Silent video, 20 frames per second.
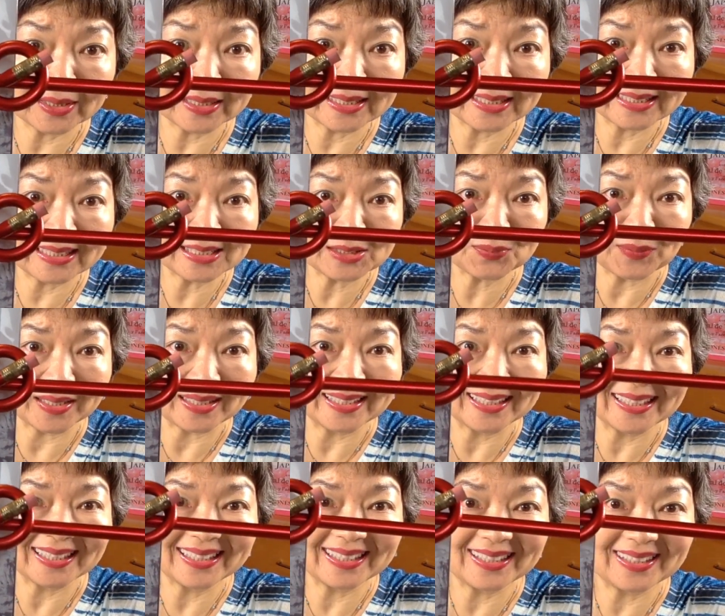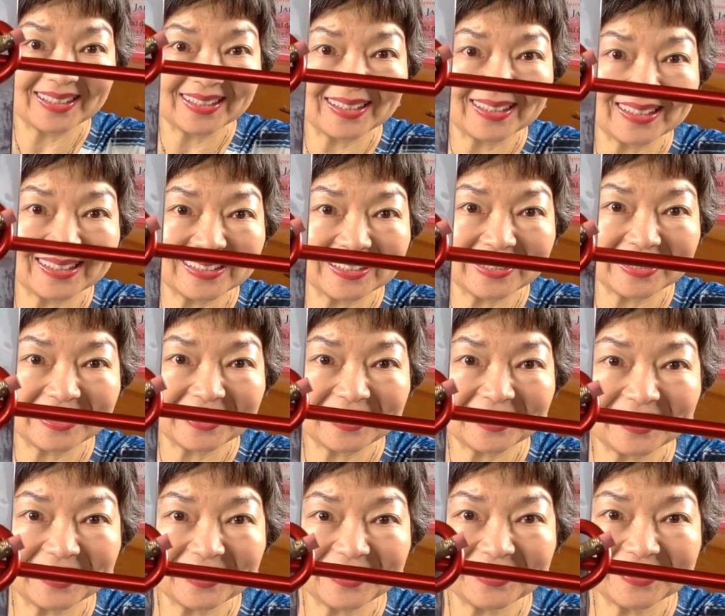this one.
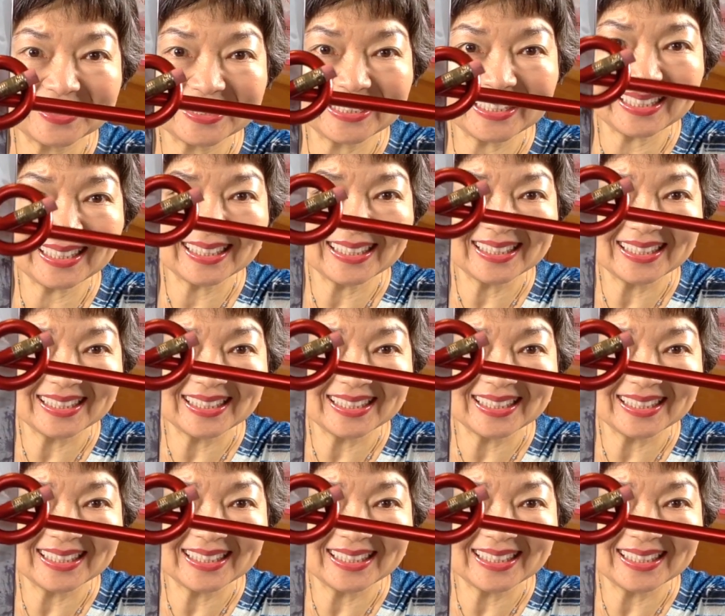You see?